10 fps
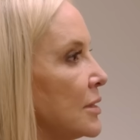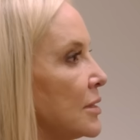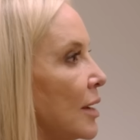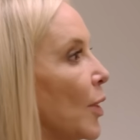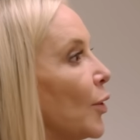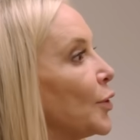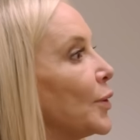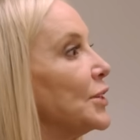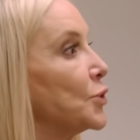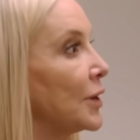this time,
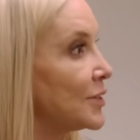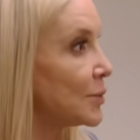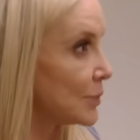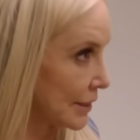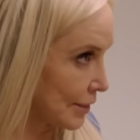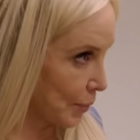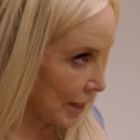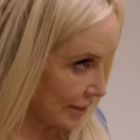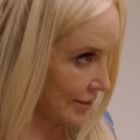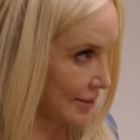although I do have some dense
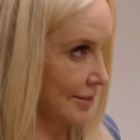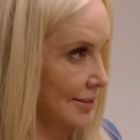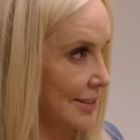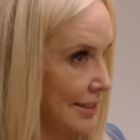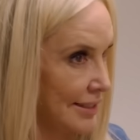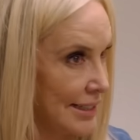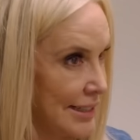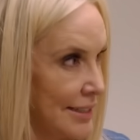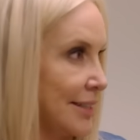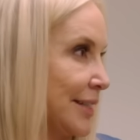breasts, still at
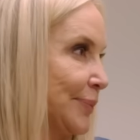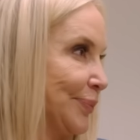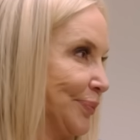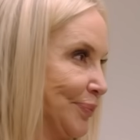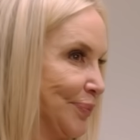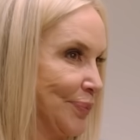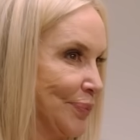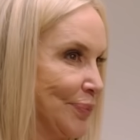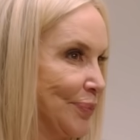sixty. They're still dense.